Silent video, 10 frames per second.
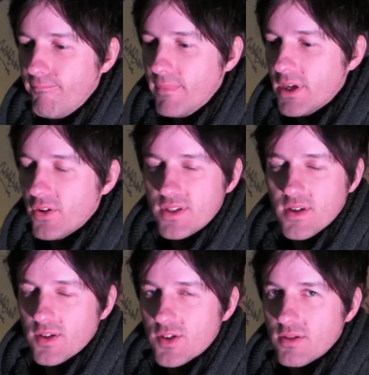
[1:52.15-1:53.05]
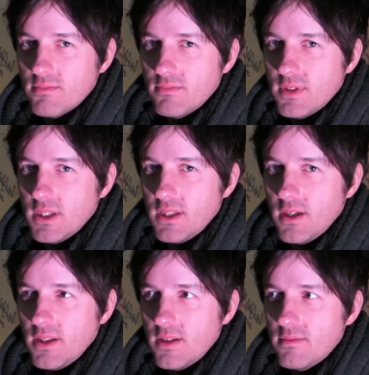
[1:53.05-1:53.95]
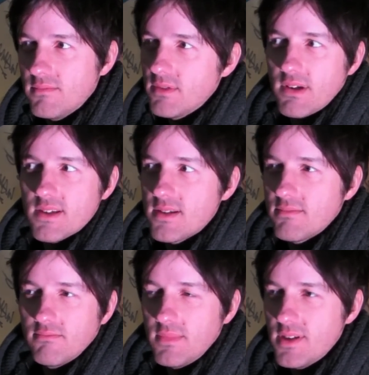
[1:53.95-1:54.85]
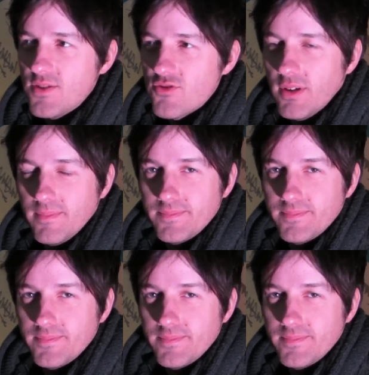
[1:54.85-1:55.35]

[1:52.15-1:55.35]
I got in touch, and the rest is history.